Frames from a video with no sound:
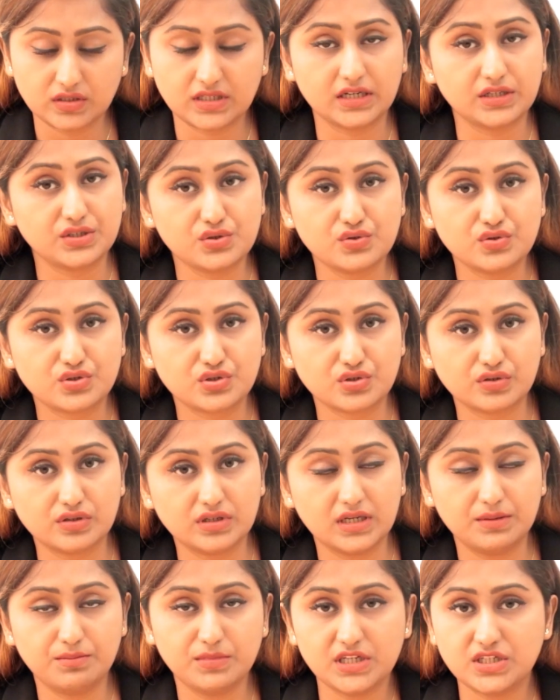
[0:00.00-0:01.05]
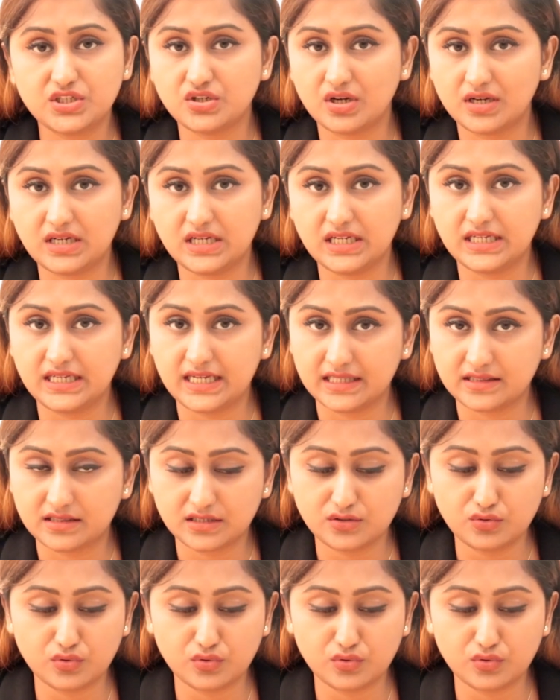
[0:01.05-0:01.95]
that you should immediately get the